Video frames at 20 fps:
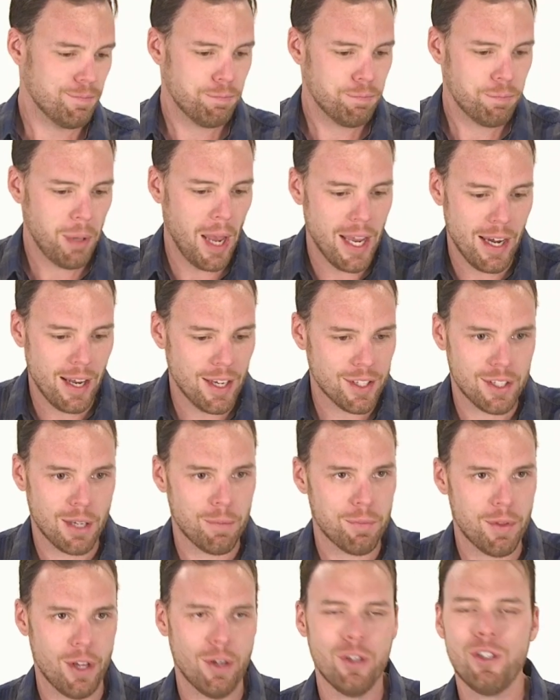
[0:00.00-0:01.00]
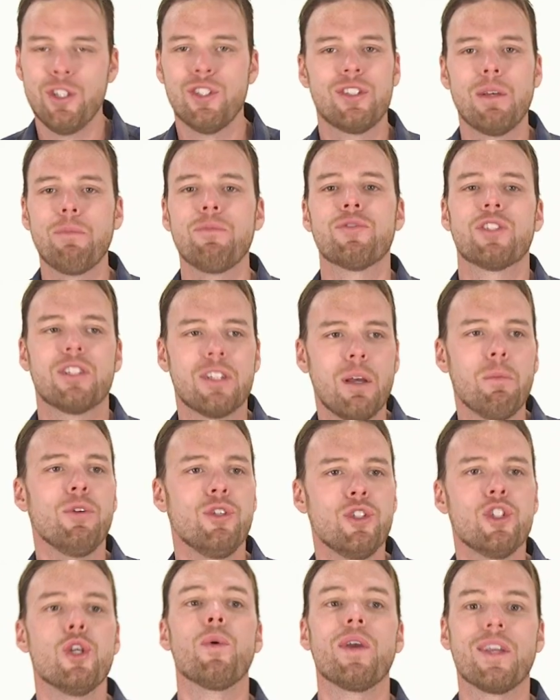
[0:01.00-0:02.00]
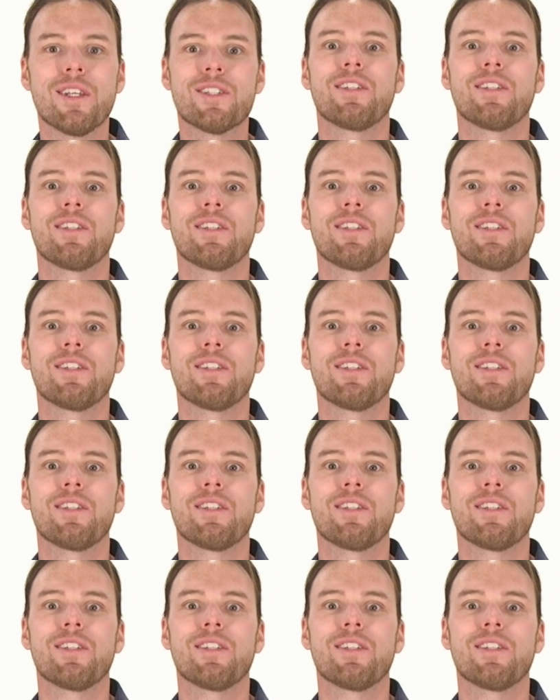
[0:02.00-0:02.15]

painting something, or just someone doing